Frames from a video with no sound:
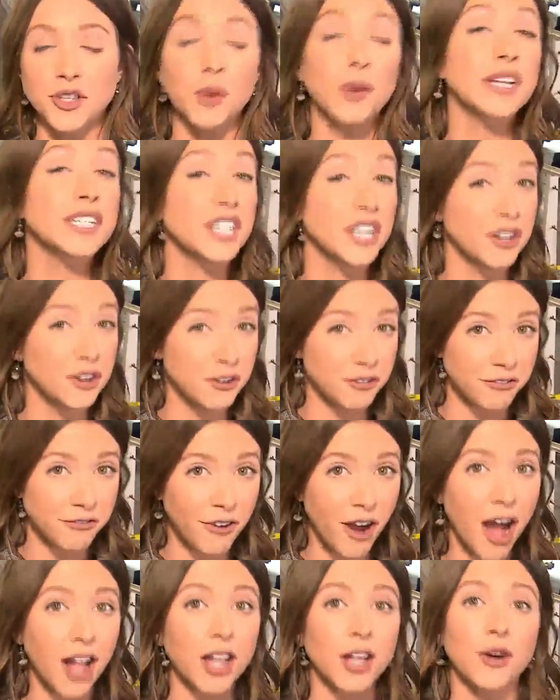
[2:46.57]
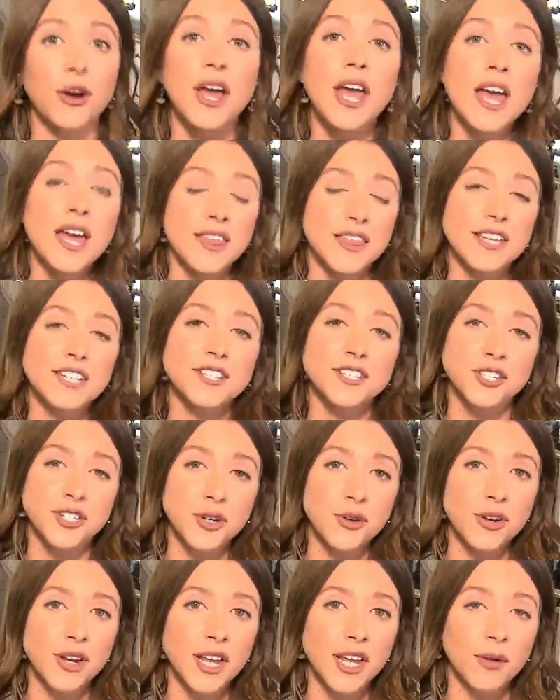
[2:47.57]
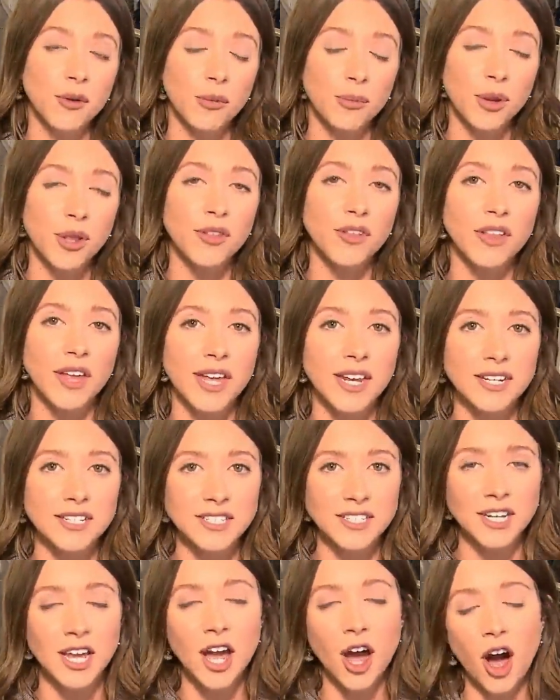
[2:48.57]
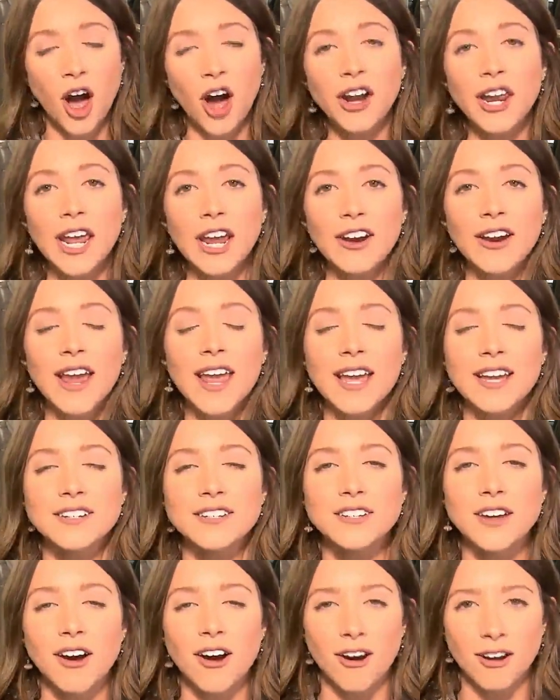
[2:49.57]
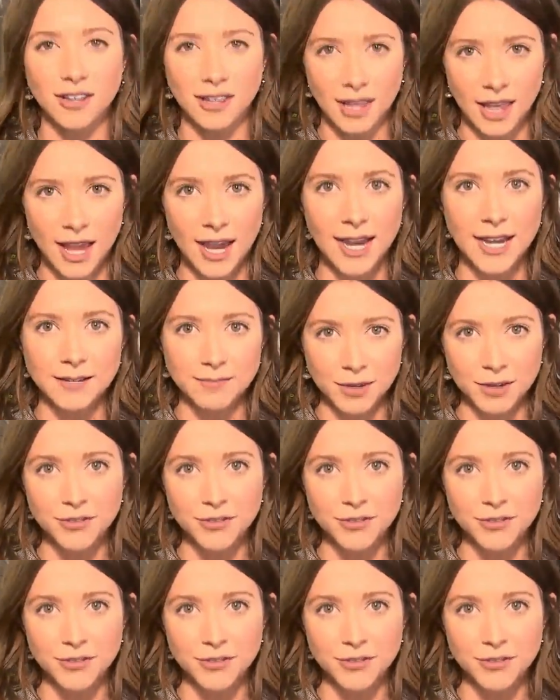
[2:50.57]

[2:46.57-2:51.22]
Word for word: So we'll continue to follow this shooting, and we'll bring you the latest on air and online.